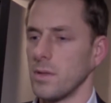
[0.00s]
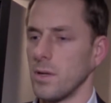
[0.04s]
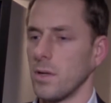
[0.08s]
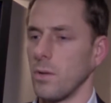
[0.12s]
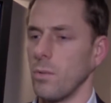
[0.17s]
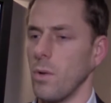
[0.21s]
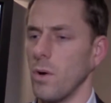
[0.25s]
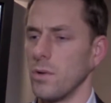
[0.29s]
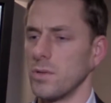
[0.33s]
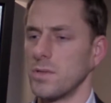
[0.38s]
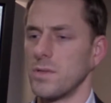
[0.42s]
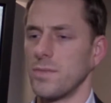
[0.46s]

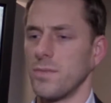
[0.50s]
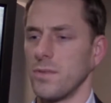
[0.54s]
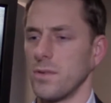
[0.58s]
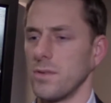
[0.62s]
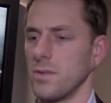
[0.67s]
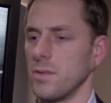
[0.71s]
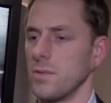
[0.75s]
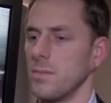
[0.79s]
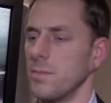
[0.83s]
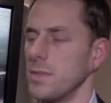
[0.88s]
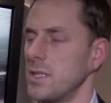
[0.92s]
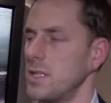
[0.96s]
quotes
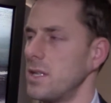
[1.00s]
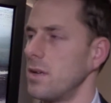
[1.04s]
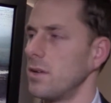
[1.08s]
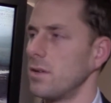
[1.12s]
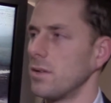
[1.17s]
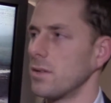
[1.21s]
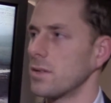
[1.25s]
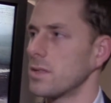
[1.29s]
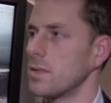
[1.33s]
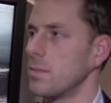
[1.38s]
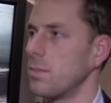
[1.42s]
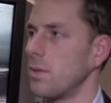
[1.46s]
for
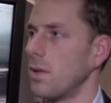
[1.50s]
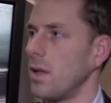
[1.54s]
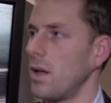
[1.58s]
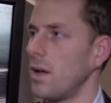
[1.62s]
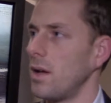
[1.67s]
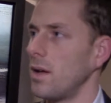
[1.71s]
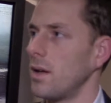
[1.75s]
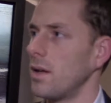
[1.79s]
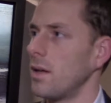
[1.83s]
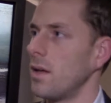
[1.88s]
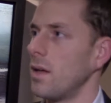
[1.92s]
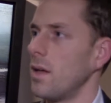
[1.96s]
material
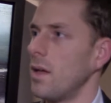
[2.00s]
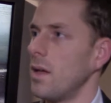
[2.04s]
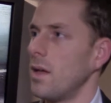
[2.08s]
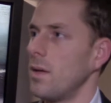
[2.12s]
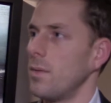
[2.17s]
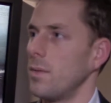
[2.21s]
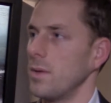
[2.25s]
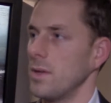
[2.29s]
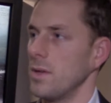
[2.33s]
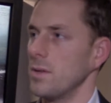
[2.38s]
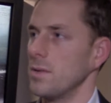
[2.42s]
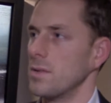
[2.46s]
supply,
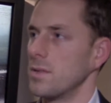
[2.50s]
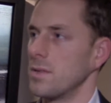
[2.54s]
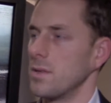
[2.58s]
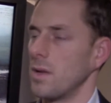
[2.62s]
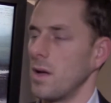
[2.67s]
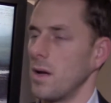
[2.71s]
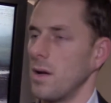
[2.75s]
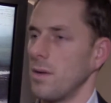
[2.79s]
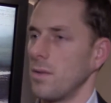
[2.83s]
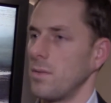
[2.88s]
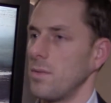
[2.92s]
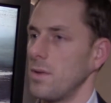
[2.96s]
we use
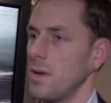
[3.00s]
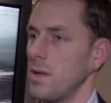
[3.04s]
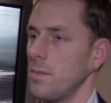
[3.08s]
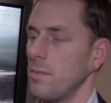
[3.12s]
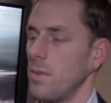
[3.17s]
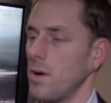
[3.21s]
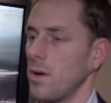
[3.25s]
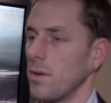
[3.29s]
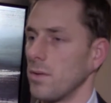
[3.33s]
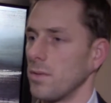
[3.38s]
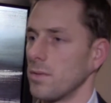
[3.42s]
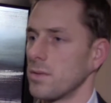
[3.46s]
3D
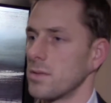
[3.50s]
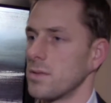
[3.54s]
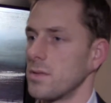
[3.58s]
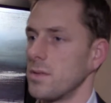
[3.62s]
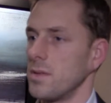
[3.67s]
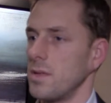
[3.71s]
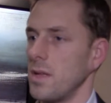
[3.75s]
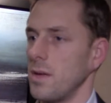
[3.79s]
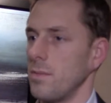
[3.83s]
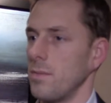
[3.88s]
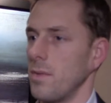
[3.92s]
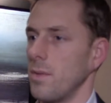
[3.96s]

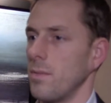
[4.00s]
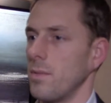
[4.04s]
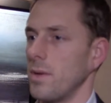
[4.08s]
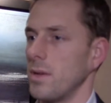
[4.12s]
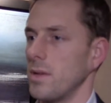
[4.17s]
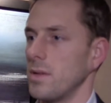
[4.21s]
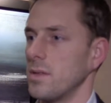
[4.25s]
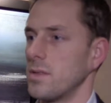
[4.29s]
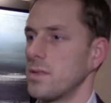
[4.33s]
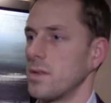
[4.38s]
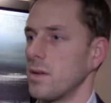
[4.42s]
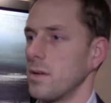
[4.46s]
models. Then when
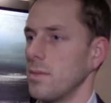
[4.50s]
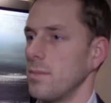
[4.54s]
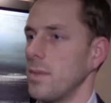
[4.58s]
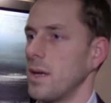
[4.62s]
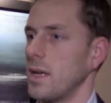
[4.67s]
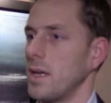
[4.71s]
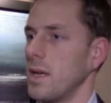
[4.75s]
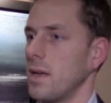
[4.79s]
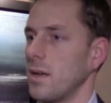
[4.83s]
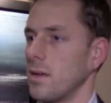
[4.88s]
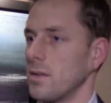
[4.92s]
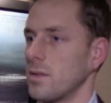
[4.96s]
we start
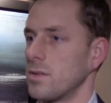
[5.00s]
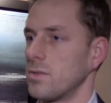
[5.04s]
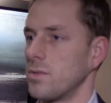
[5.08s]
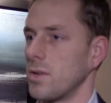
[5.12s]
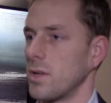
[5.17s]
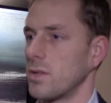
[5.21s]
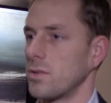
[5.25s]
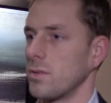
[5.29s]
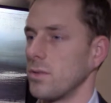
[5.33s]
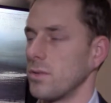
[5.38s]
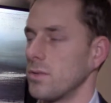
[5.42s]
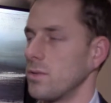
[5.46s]
making
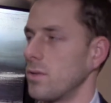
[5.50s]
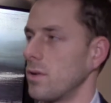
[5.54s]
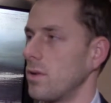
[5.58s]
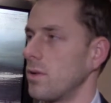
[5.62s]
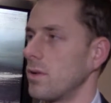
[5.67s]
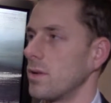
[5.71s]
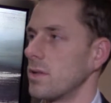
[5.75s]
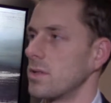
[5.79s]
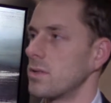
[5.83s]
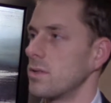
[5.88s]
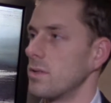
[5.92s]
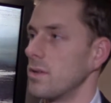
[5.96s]
structural
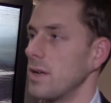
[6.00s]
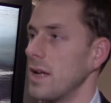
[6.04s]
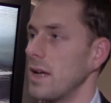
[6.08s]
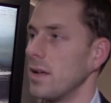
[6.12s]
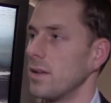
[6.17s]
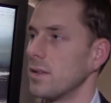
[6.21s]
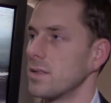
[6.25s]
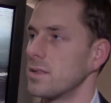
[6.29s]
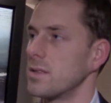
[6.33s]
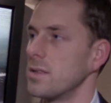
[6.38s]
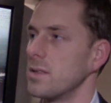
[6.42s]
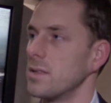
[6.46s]
drawings or
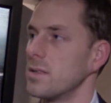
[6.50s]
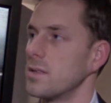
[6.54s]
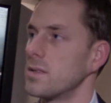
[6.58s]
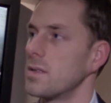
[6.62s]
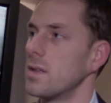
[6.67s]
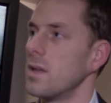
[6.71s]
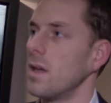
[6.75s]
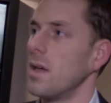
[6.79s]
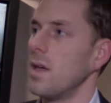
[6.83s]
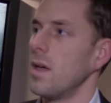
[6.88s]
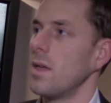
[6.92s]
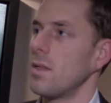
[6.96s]

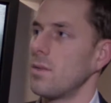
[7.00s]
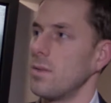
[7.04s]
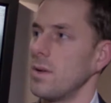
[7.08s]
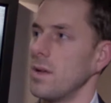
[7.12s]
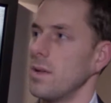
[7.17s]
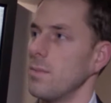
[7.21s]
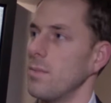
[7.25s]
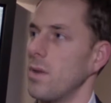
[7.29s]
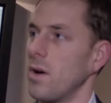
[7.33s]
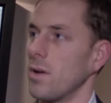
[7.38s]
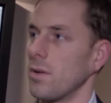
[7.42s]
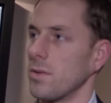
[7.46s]
analyses,
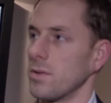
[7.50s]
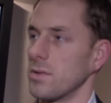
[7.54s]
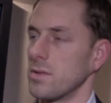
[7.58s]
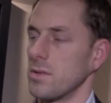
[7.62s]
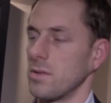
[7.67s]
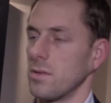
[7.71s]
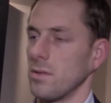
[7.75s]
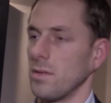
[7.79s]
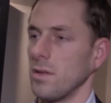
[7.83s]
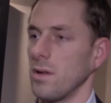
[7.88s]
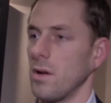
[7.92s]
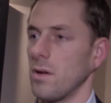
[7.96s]
3D models
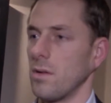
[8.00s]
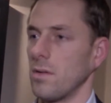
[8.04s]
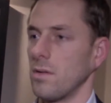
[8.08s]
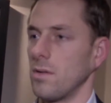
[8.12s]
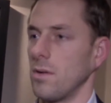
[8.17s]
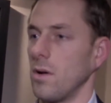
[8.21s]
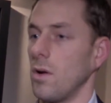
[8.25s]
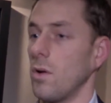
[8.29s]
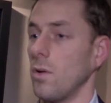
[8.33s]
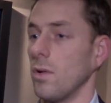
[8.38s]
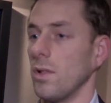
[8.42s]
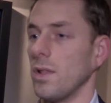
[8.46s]

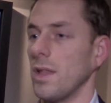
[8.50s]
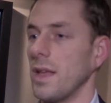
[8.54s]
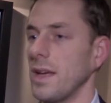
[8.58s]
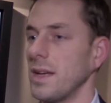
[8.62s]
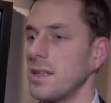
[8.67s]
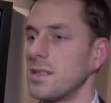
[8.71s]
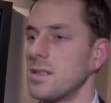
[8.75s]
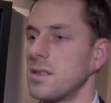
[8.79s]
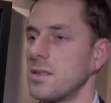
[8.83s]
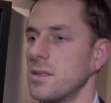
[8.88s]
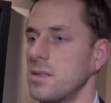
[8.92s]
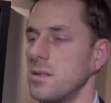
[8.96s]
are all
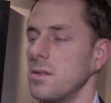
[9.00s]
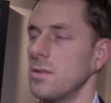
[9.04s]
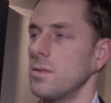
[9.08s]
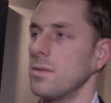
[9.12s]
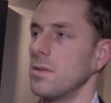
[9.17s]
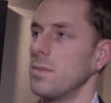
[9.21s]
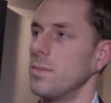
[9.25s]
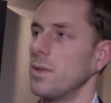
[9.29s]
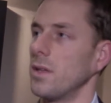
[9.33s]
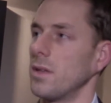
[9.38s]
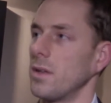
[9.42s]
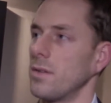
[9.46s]
linked
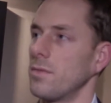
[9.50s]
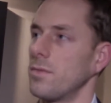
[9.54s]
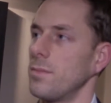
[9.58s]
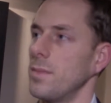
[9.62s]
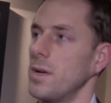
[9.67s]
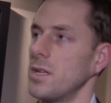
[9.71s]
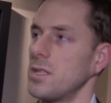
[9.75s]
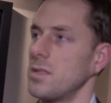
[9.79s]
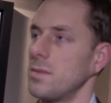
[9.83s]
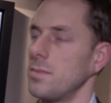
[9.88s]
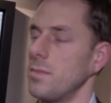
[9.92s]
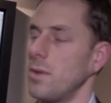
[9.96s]
to the building
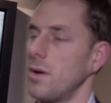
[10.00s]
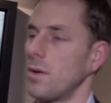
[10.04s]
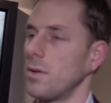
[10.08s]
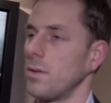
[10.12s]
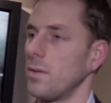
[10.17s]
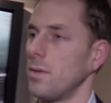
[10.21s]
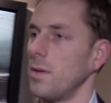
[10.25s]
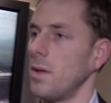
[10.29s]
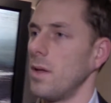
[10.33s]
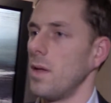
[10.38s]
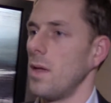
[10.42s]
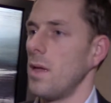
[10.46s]
information
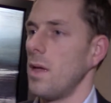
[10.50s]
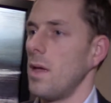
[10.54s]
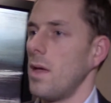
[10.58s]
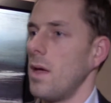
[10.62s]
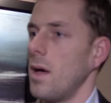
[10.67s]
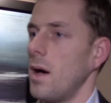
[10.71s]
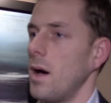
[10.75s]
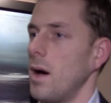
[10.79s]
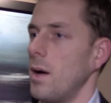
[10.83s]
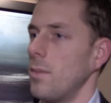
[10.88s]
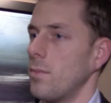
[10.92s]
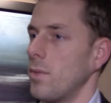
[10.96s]
model.
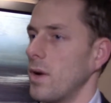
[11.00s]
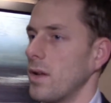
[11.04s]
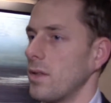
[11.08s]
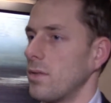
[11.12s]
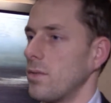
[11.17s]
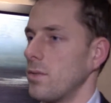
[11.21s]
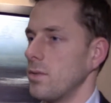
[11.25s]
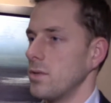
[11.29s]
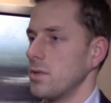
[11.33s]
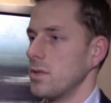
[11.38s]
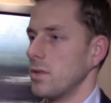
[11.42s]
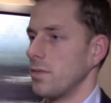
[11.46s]
Right
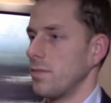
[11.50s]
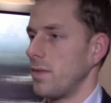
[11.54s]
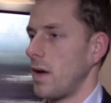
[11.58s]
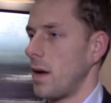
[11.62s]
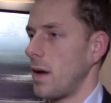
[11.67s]
through to